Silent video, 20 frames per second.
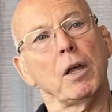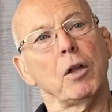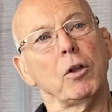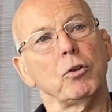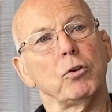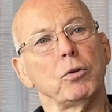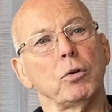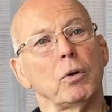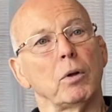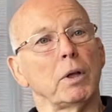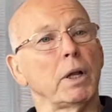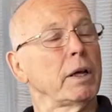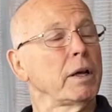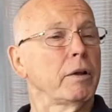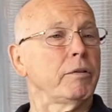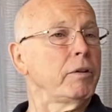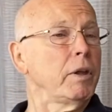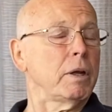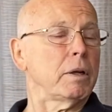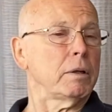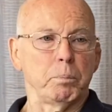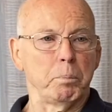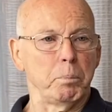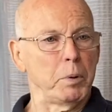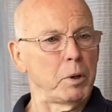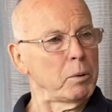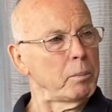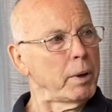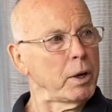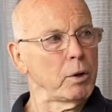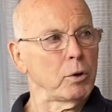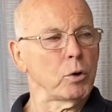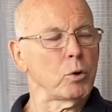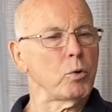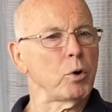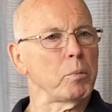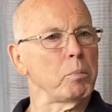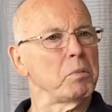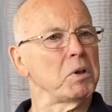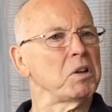So like I said, built my own
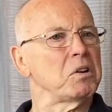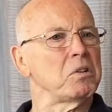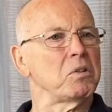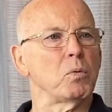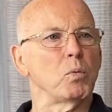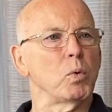equipment,